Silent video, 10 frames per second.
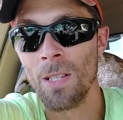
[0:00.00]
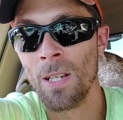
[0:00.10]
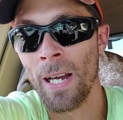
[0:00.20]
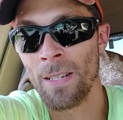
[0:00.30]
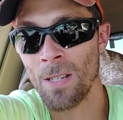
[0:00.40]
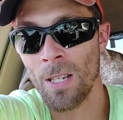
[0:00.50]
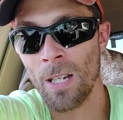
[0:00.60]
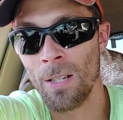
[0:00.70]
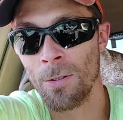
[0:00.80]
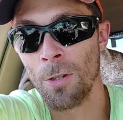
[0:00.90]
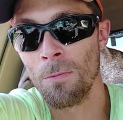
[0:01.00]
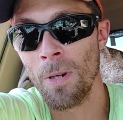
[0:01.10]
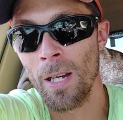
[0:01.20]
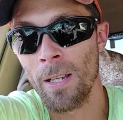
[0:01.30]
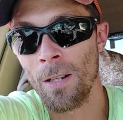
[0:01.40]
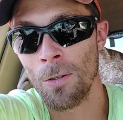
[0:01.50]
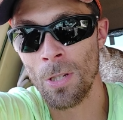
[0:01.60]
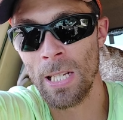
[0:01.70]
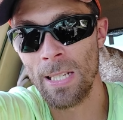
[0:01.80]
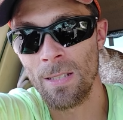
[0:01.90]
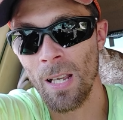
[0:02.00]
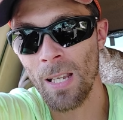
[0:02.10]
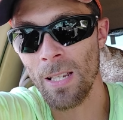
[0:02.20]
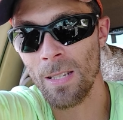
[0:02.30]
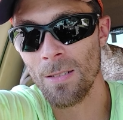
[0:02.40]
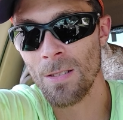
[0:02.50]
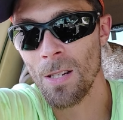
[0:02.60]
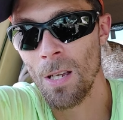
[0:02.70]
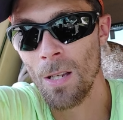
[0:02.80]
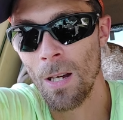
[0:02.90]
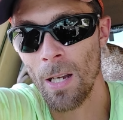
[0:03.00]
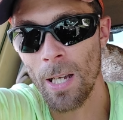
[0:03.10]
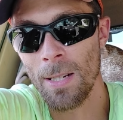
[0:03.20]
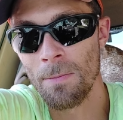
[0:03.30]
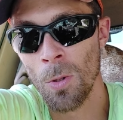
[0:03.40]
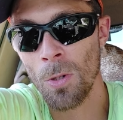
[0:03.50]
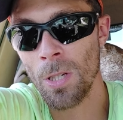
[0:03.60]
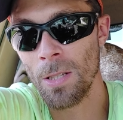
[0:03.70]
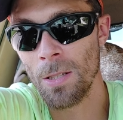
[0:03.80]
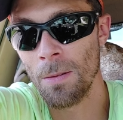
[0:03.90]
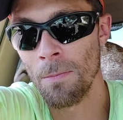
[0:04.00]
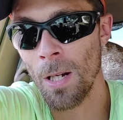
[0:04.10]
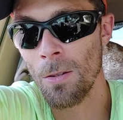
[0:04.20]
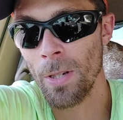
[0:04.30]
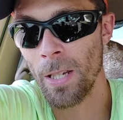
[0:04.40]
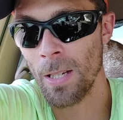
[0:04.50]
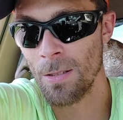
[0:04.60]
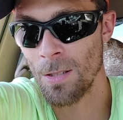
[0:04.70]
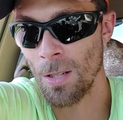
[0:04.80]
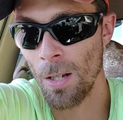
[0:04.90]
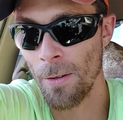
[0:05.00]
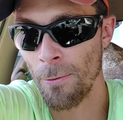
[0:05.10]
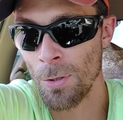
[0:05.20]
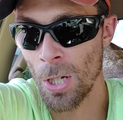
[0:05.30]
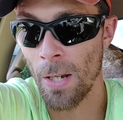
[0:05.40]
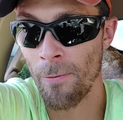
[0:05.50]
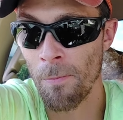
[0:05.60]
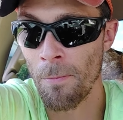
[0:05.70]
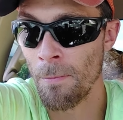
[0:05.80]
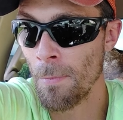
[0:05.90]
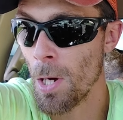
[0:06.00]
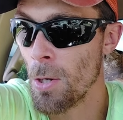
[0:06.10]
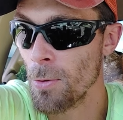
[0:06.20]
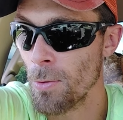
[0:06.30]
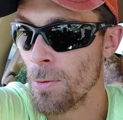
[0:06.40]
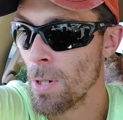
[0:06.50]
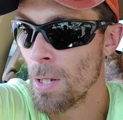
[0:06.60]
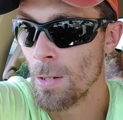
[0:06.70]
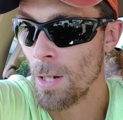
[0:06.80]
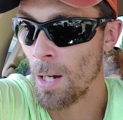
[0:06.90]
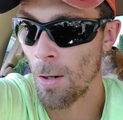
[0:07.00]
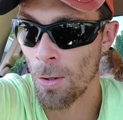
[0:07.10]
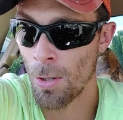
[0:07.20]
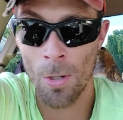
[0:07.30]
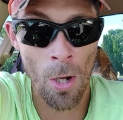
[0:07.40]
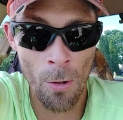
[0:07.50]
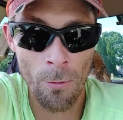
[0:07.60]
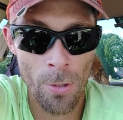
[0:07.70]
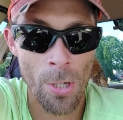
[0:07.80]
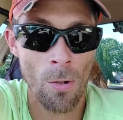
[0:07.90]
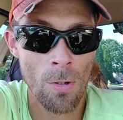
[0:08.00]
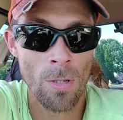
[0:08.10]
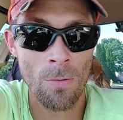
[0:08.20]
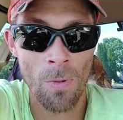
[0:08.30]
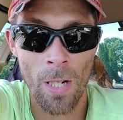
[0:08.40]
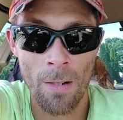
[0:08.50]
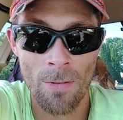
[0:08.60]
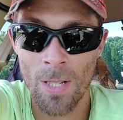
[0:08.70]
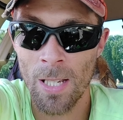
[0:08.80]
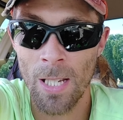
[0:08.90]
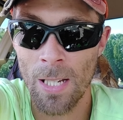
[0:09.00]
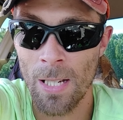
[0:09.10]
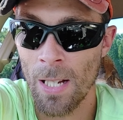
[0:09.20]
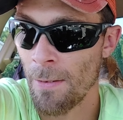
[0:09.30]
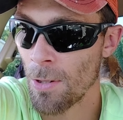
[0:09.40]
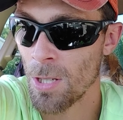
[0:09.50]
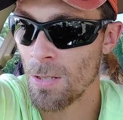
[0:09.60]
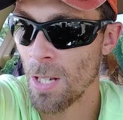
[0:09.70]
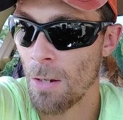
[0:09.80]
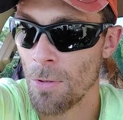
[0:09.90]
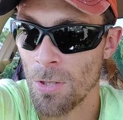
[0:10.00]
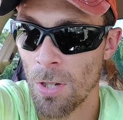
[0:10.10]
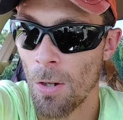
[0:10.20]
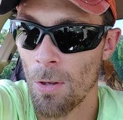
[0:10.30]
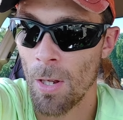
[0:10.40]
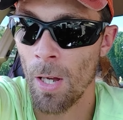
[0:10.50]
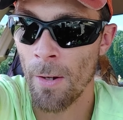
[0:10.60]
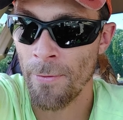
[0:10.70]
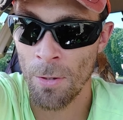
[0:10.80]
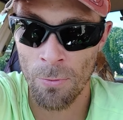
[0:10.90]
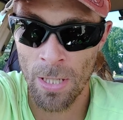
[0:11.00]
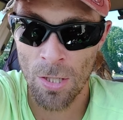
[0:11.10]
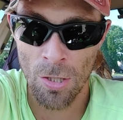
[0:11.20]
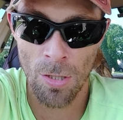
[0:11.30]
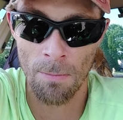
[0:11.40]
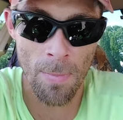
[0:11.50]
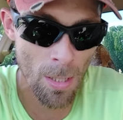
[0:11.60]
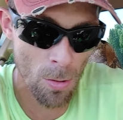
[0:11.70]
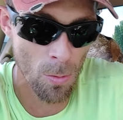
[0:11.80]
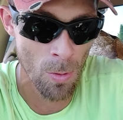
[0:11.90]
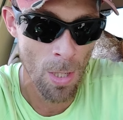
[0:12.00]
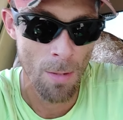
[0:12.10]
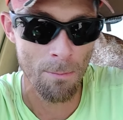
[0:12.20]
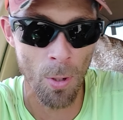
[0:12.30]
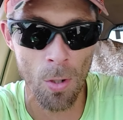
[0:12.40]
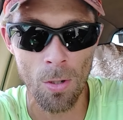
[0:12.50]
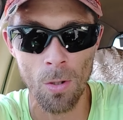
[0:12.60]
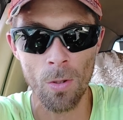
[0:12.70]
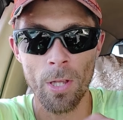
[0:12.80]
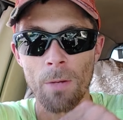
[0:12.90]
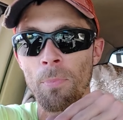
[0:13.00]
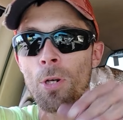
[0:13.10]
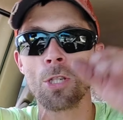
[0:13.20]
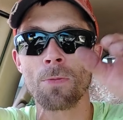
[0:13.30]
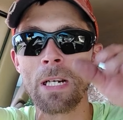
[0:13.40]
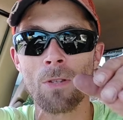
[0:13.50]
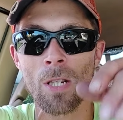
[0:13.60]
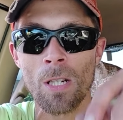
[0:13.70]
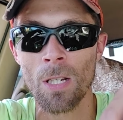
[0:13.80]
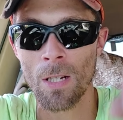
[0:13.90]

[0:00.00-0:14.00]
as I got into my early teens, I got more into mowing and stuff, which I've mowed our own yard when I was a kid, ever since I was tall enough to reach the middle bar on the push mower.